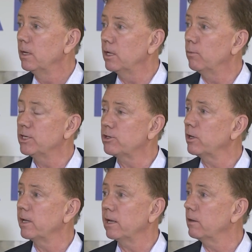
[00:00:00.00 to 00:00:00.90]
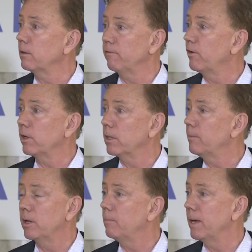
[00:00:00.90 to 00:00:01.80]
You know, we started out on a very
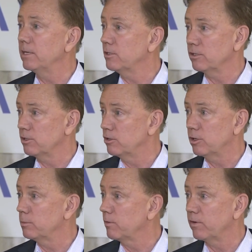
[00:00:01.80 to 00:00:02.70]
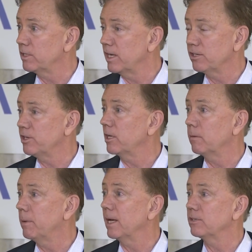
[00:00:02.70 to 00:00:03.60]
limited basis in terms of our testing
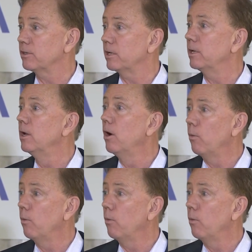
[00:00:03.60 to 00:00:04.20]
capacity.